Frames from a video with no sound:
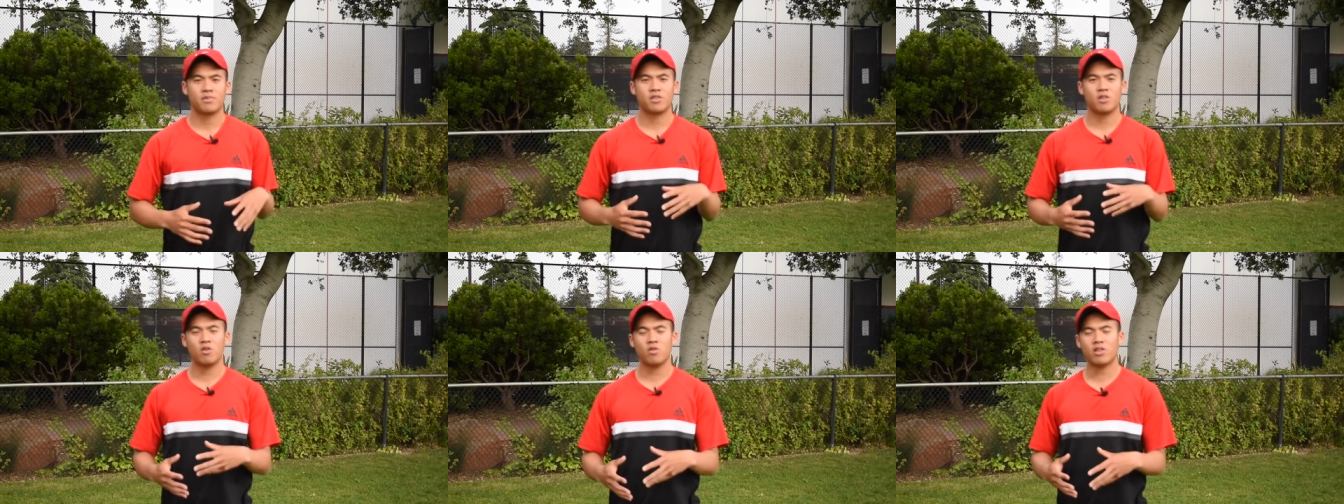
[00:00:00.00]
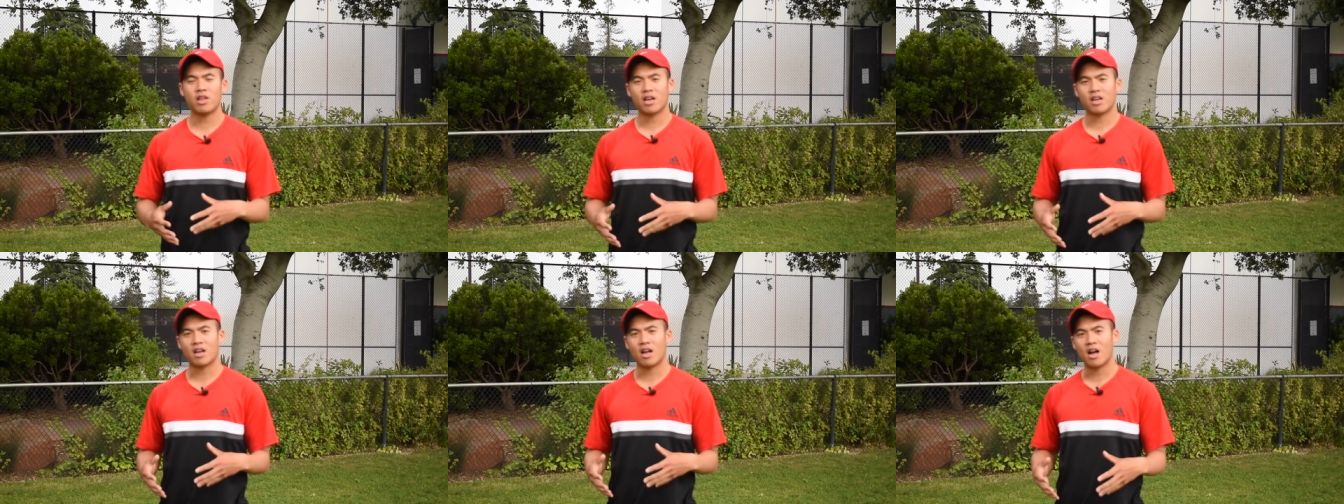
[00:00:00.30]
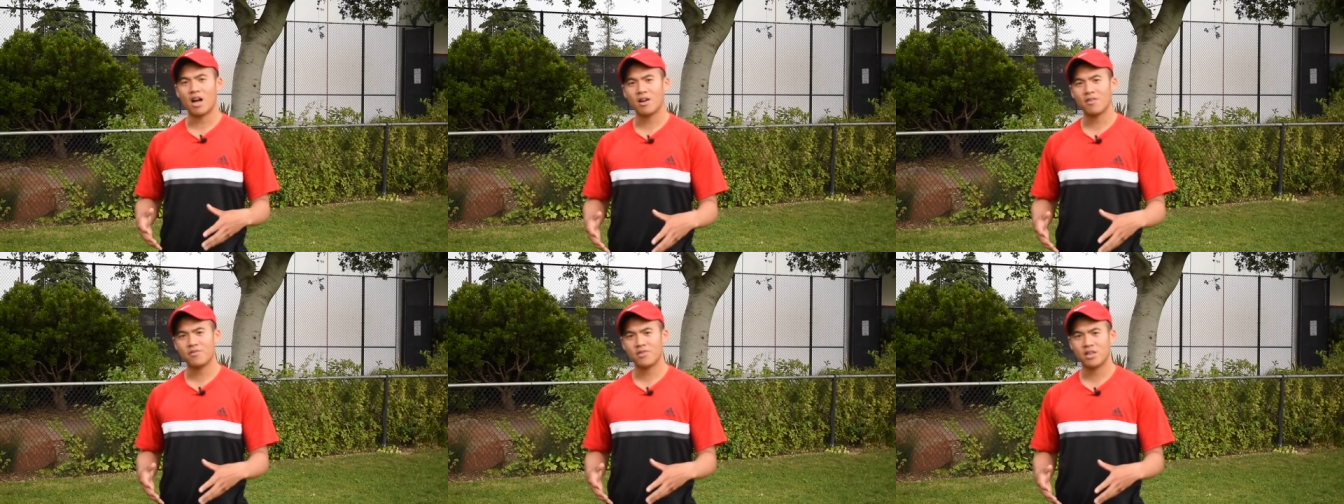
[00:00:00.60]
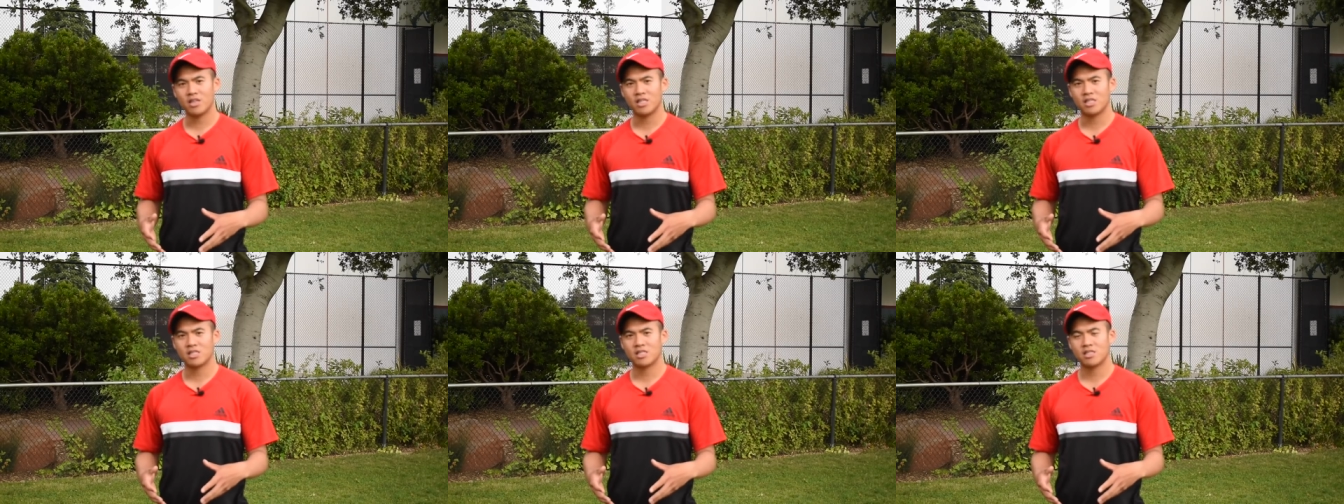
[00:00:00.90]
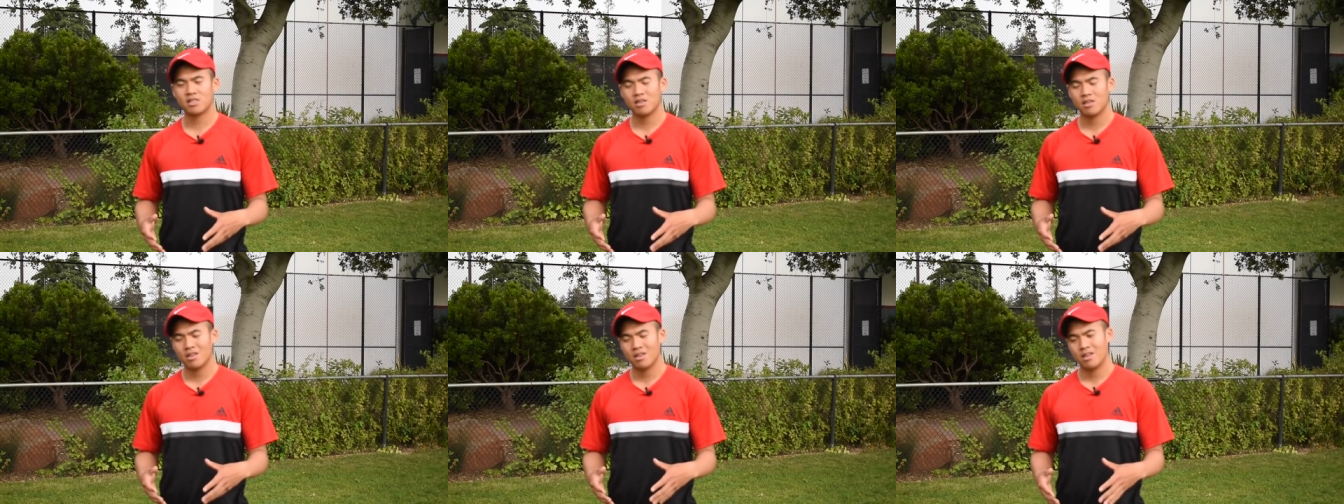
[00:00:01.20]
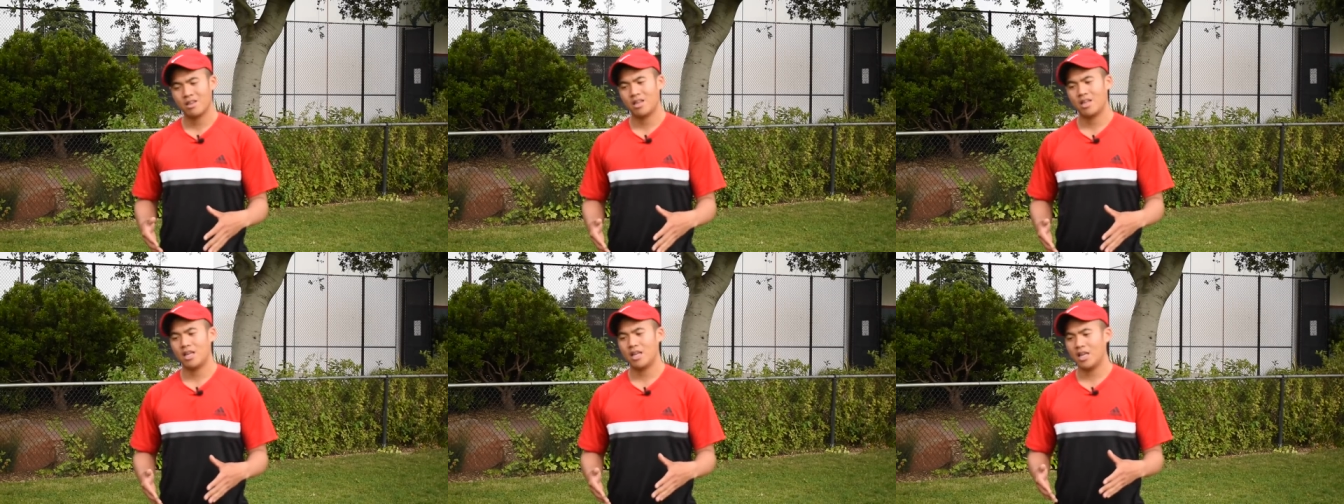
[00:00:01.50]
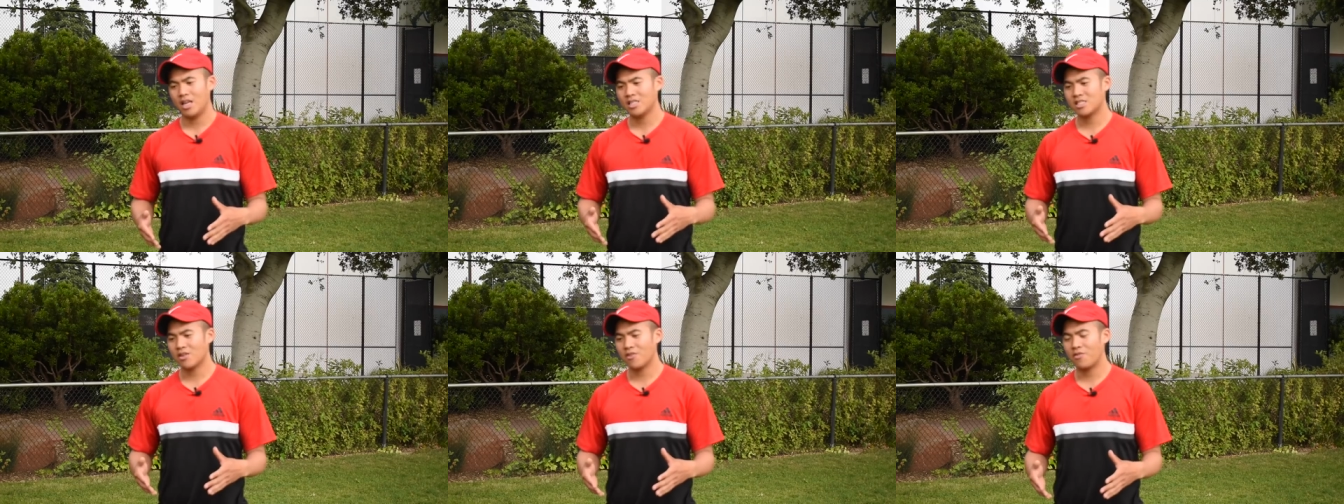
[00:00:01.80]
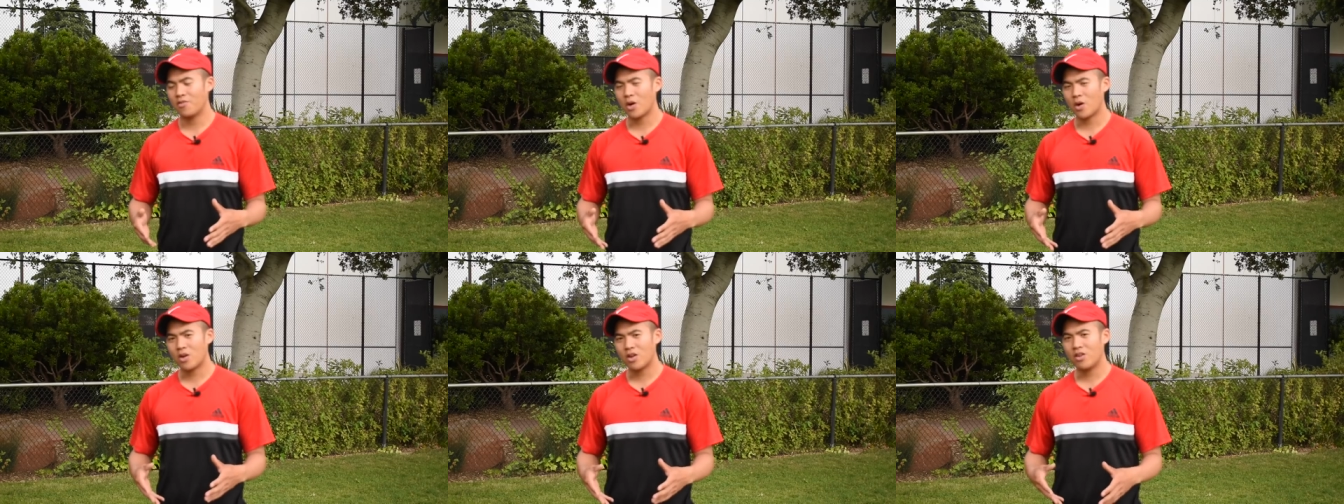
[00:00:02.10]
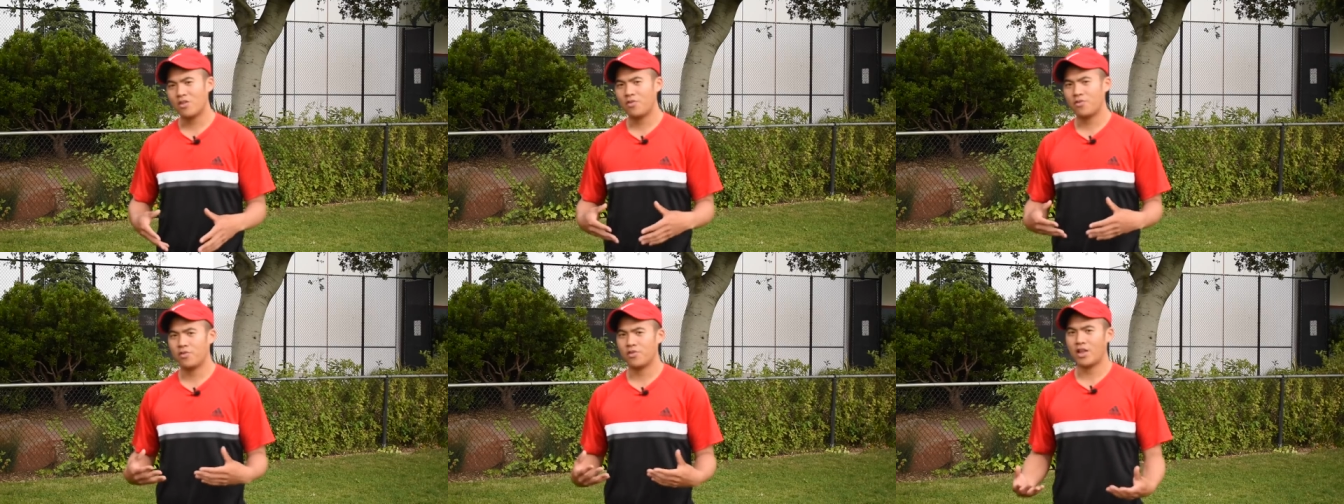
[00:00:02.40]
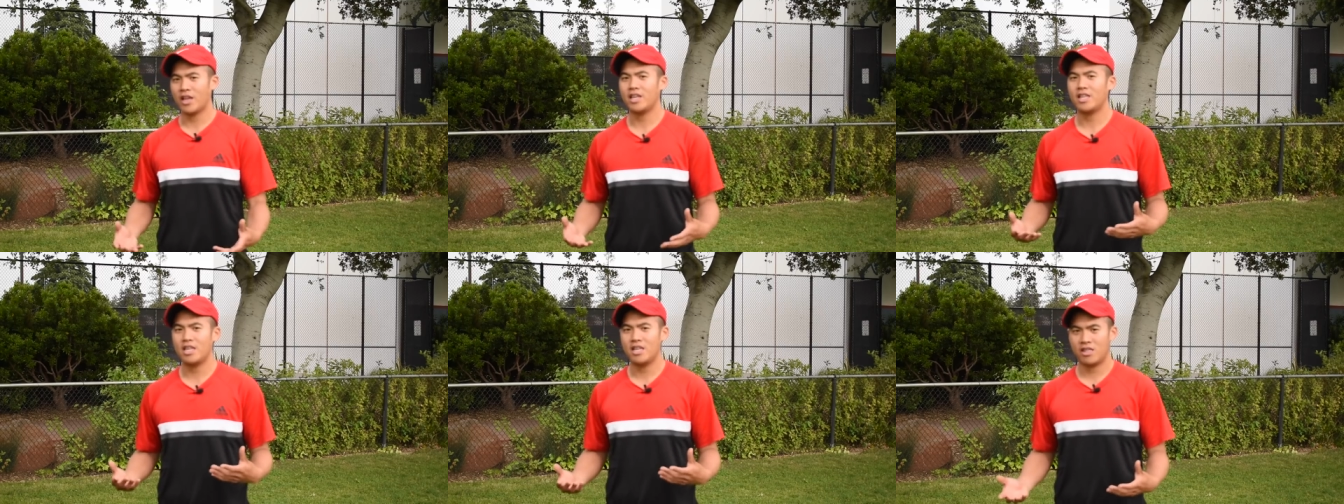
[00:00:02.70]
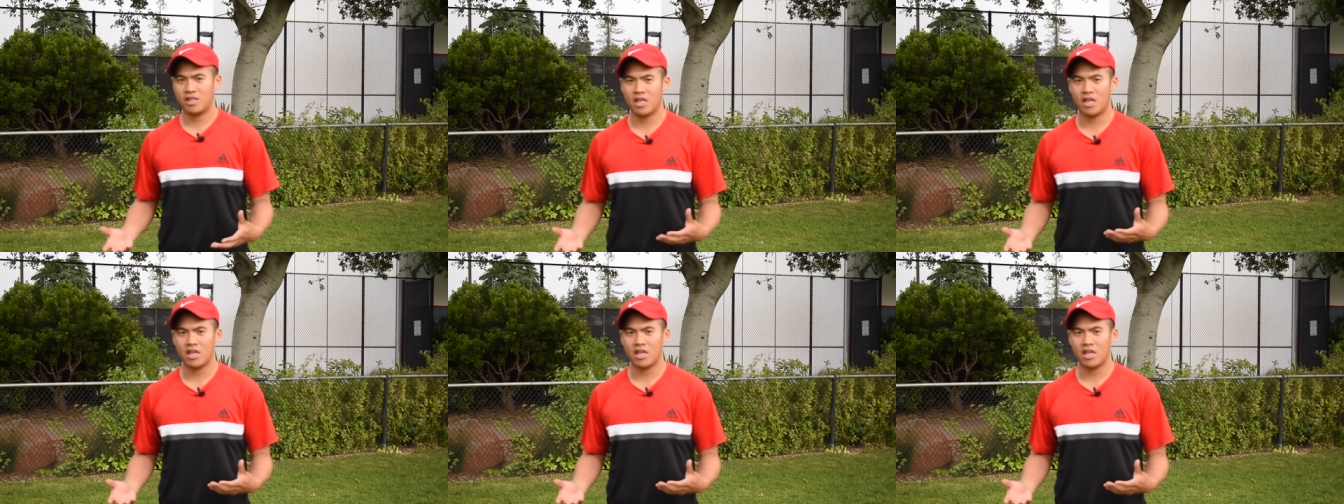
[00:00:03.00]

know that confidence is a very flaky